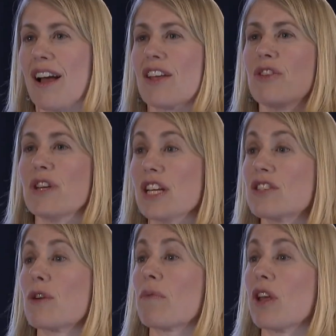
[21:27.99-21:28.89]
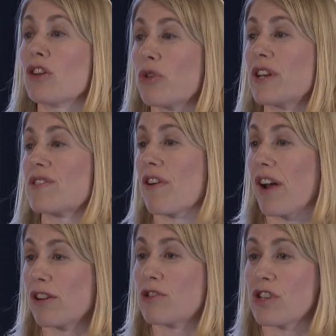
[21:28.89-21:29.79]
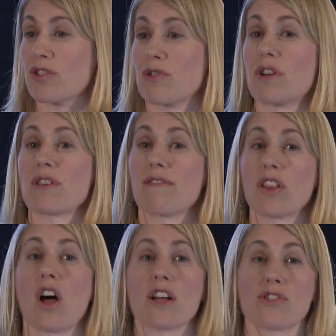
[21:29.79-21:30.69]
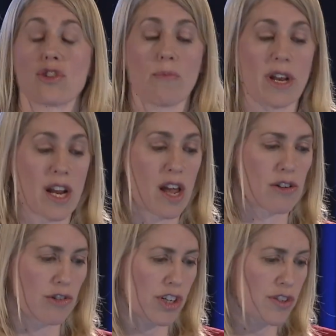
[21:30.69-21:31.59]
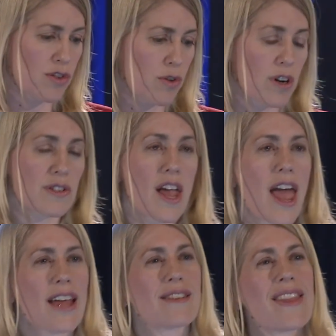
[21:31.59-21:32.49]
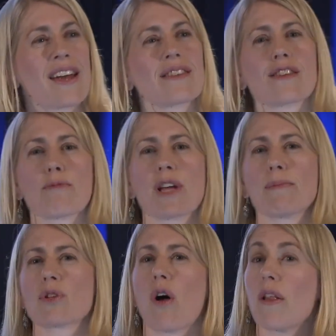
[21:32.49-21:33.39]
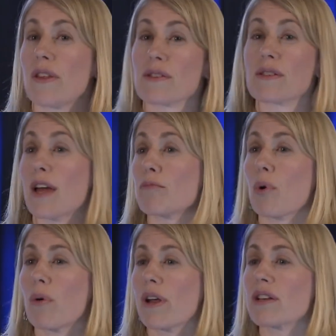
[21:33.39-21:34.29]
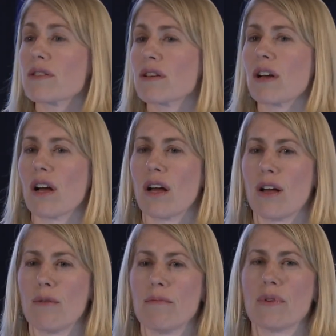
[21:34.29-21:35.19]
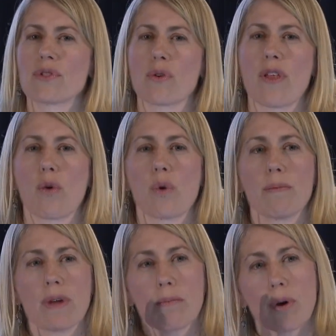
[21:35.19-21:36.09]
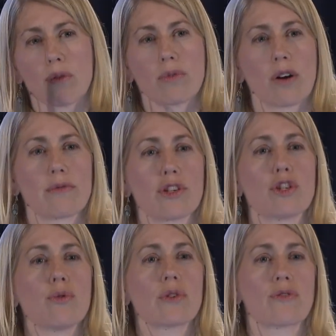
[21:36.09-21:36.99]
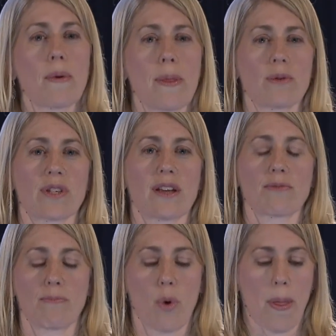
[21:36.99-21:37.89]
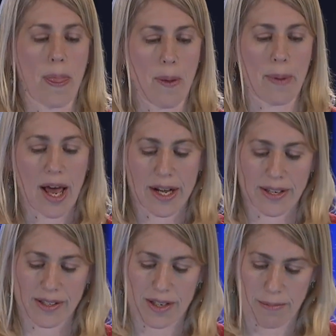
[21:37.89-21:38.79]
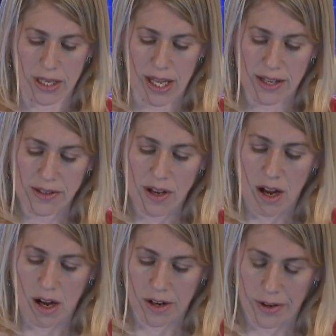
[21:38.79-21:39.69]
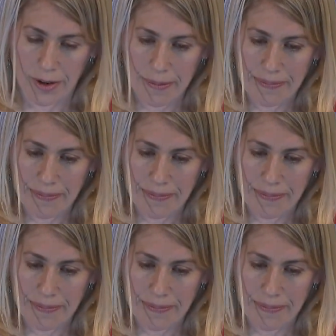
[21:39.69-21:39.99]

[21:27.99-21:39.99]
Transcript: You need to increase our energy stores. I've lost too many energy stores. And that is sometimes called the set point, um, so that when people are reduced from their set point, the body stimulates hunger.